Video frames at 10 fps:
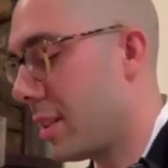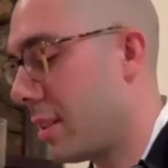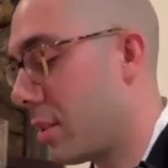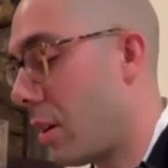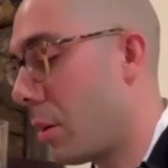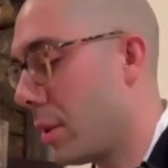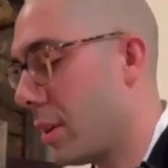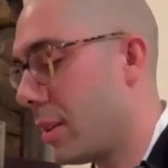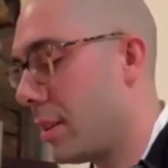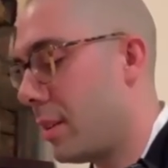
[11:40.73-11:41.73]
and the
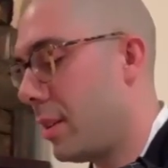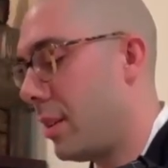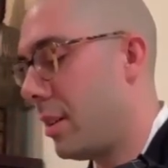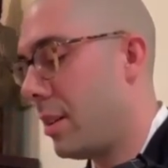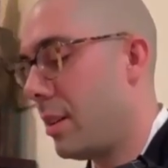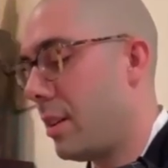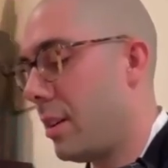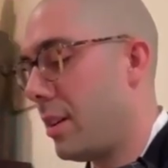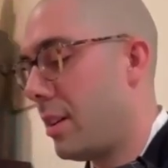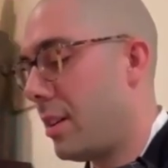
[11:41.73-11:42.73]
Dharma?
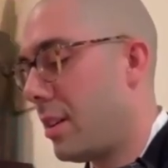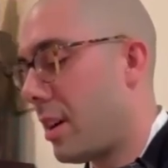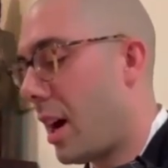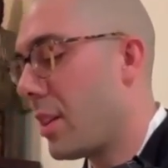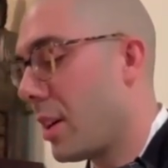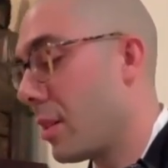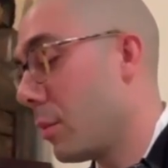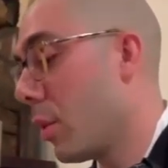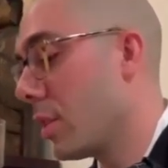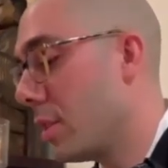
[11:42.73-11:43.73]
I think
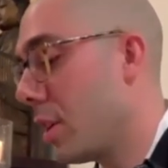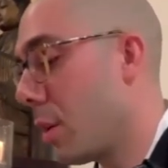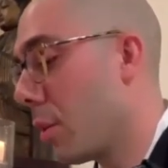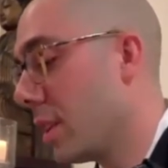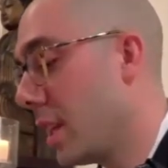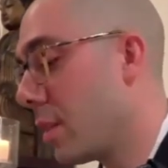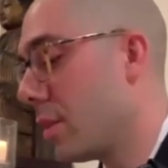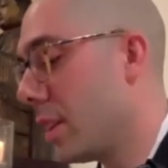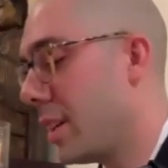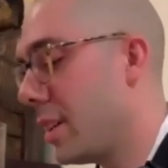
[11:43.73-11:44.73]
we're
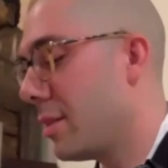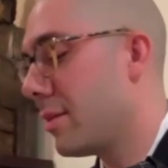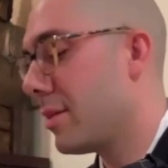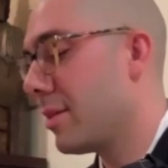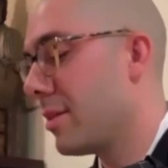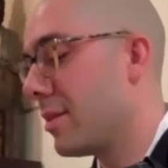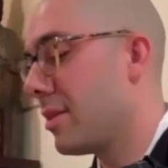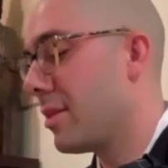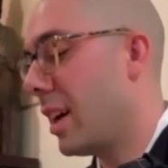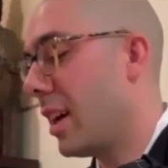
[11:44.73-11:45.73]
literally,
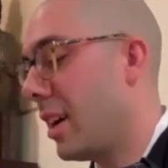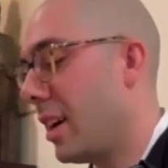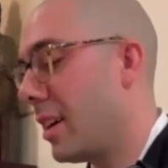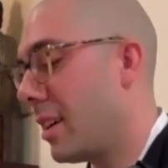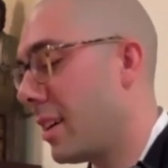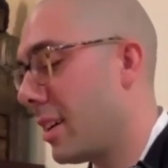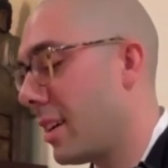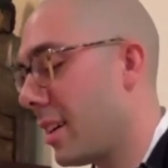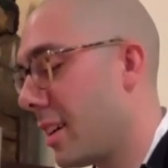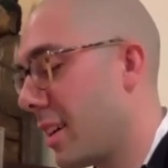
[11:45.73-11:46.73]
the
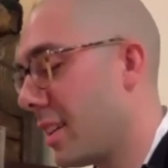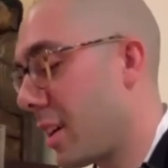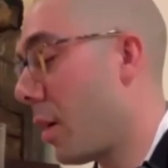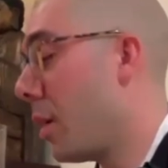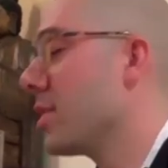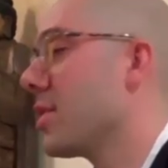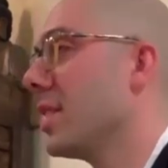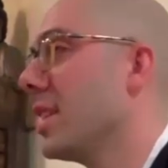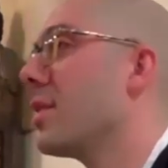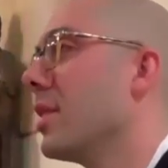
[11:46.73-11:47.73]
koans are
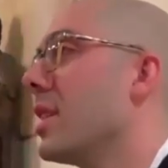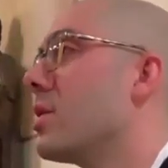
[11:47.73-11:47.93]
literally